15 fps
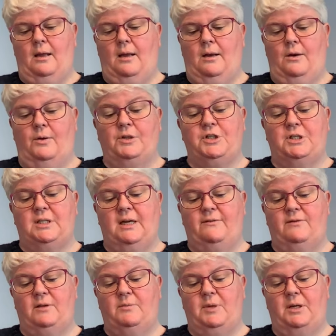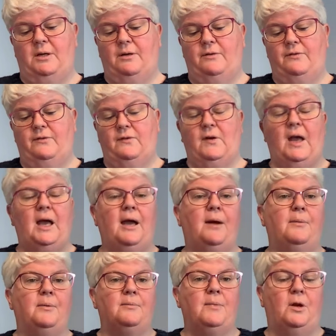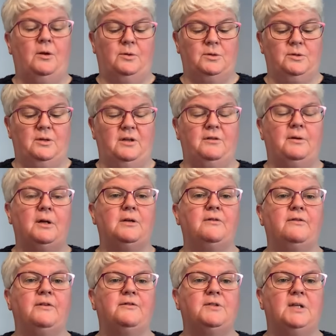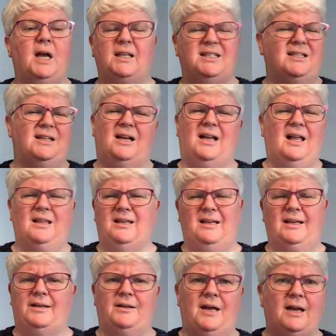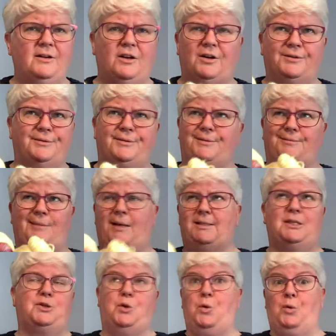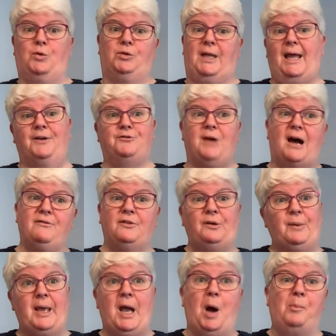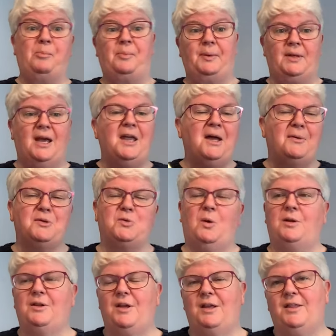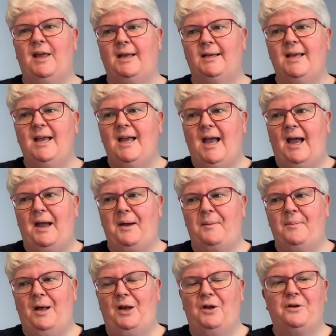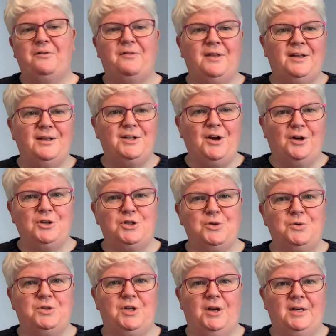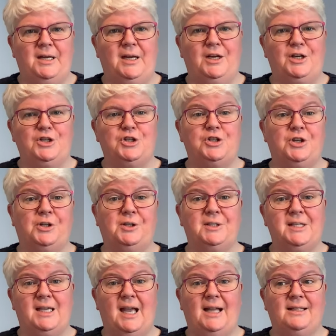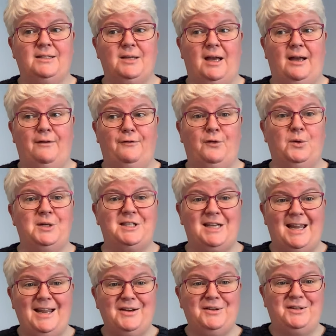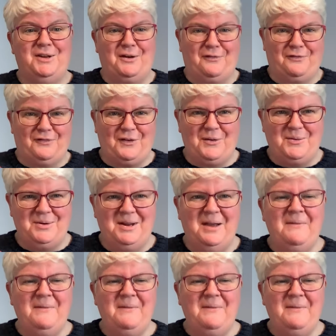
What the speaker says: it should definitely be enough. Although it's only 350, I calculated it, I did the whole getting Ravelry up, but that was one thing. A lot of the yarn shows down here, you struggle to get 4G on your phone,